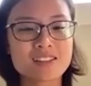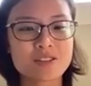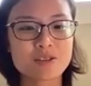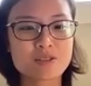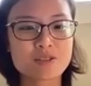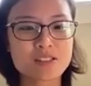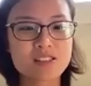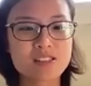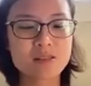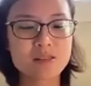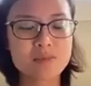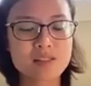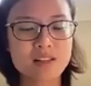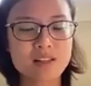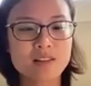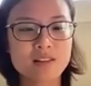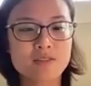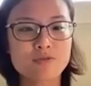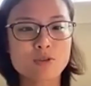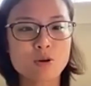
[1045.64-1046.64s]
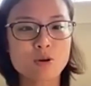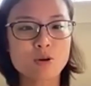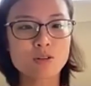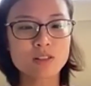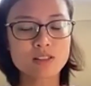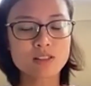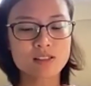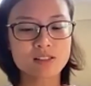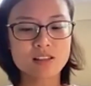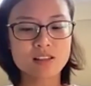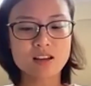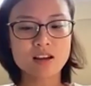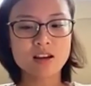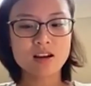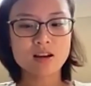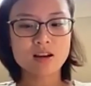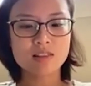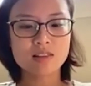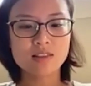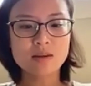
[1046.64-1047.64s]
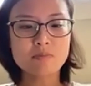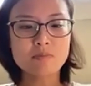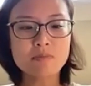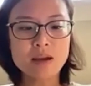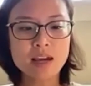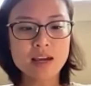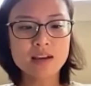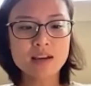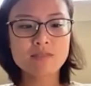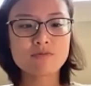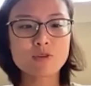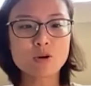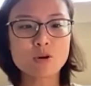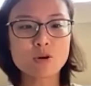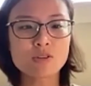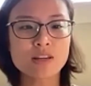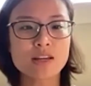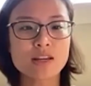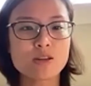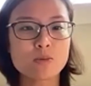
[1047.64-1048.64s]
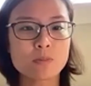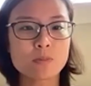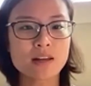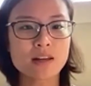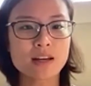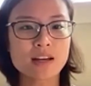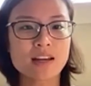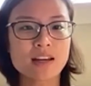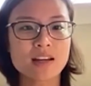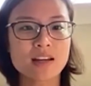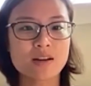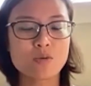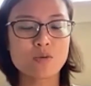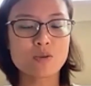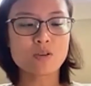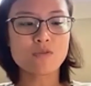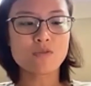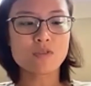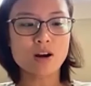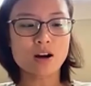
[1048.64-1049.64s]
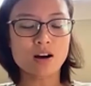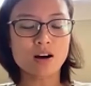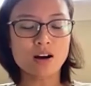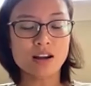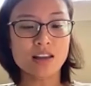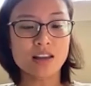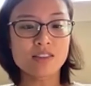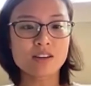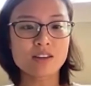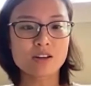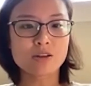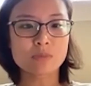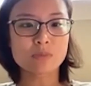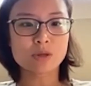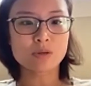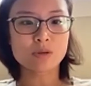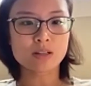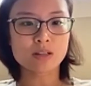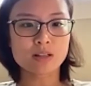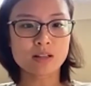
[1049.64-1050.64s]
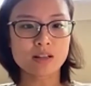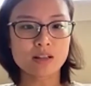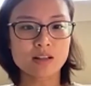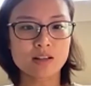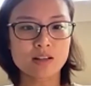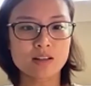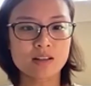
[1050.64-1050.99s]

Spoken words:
So it seems like the role is the main role that you play in the community.